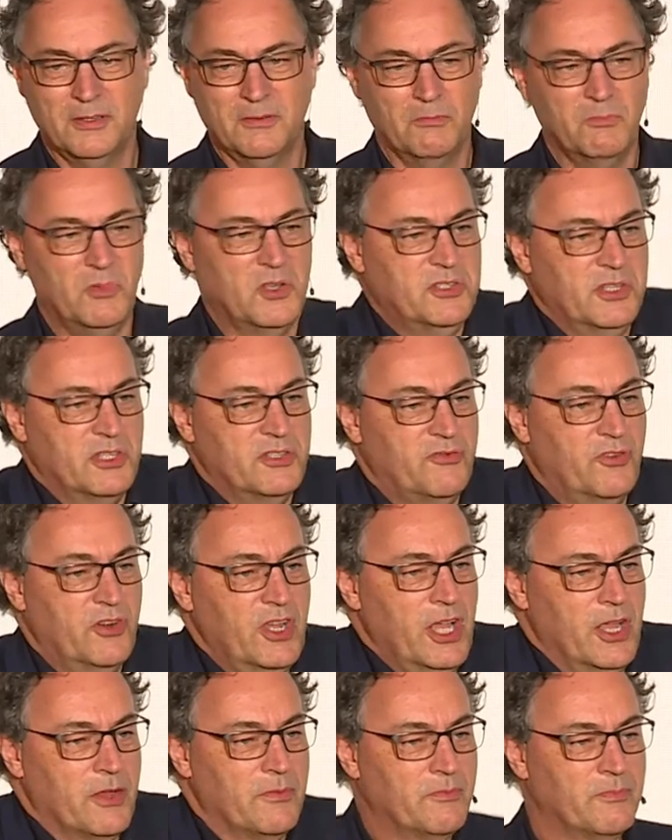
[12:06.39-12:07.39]
Music is
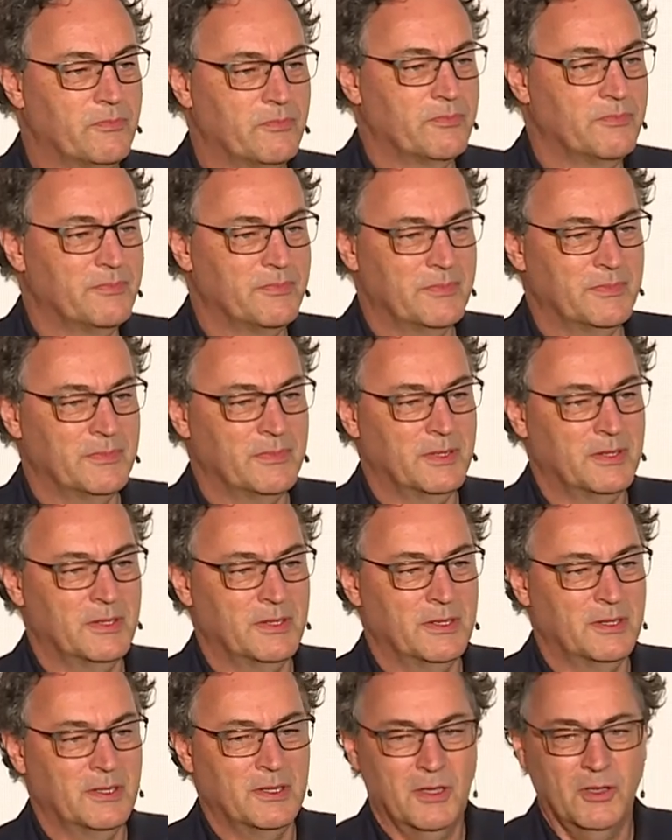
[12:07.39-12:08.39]
free.
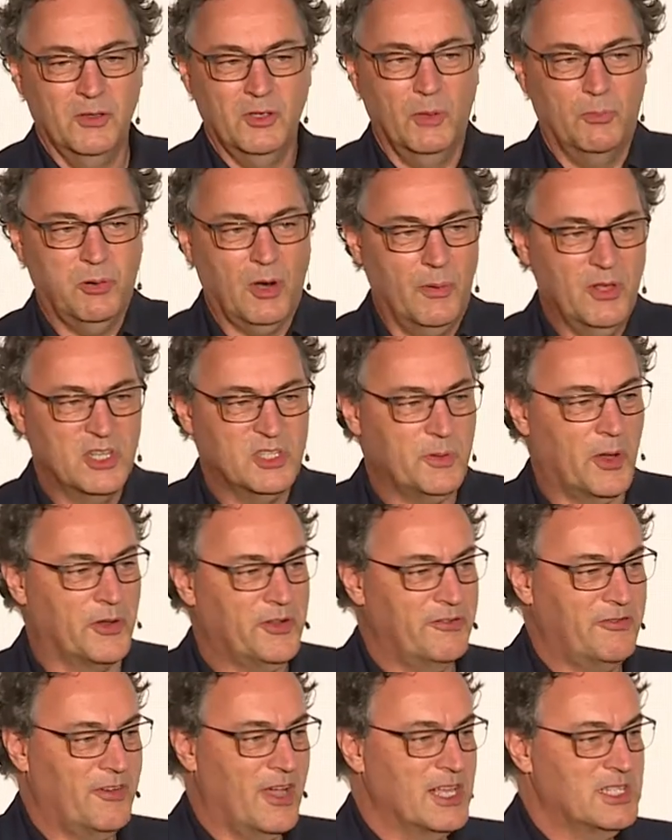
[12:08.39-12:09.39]
You're probably
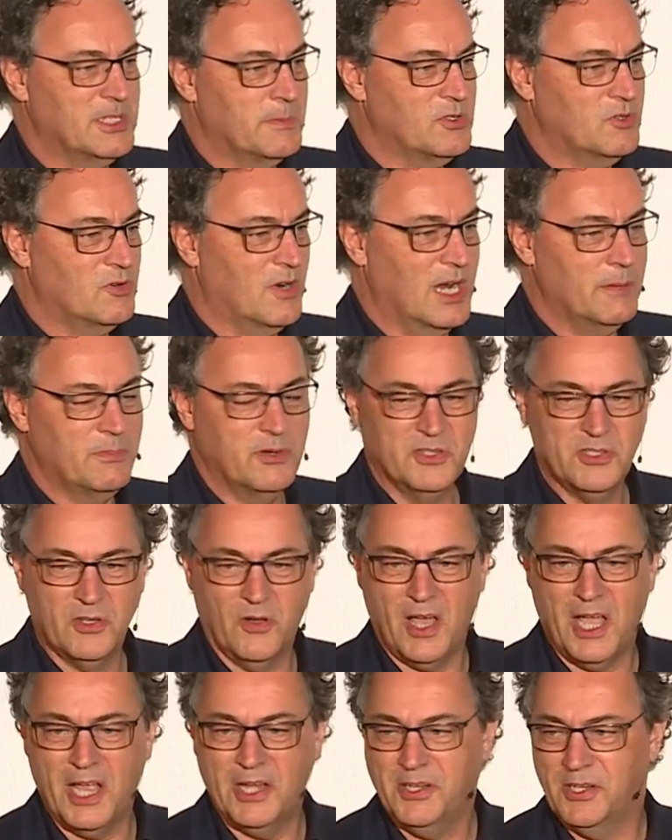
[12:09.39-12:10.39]
Spotify subscribers or
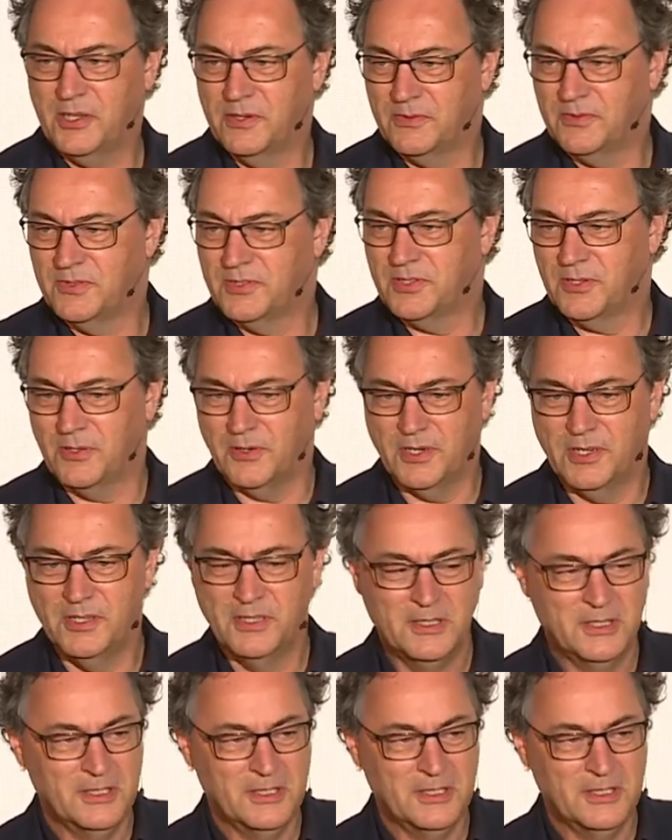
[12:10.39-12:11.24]
iTunes or